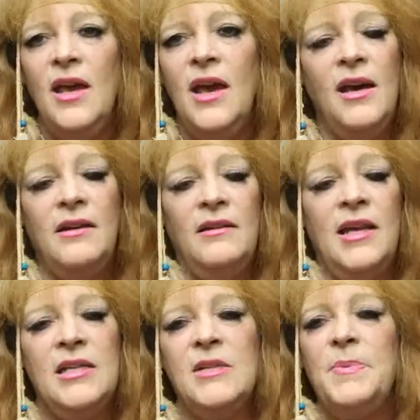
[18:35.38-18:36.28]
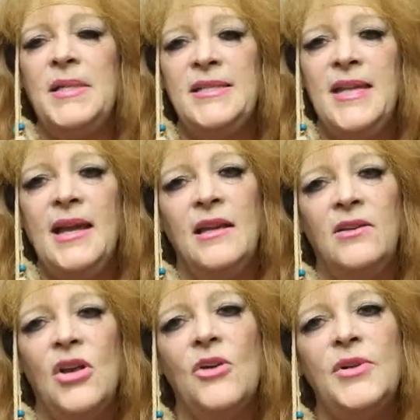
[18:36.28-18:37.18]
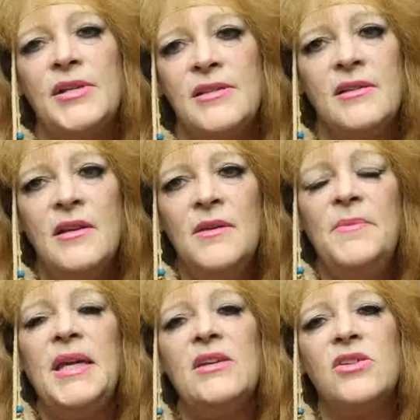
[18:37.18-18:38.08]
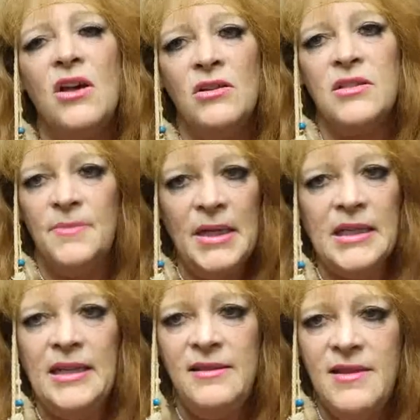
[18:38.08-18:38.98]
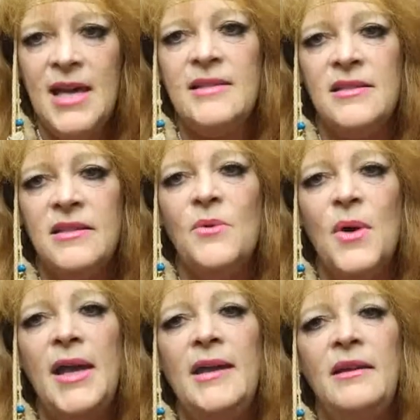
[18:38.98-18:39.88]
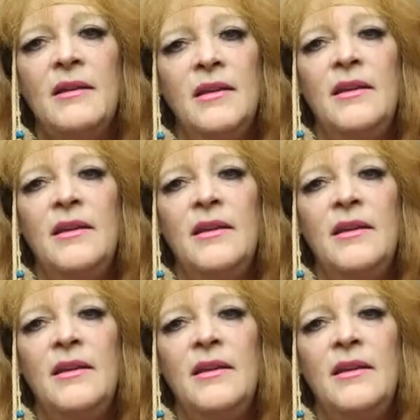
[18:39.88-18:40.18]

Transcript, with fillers: uh, at a split second notice because ultimately that's the way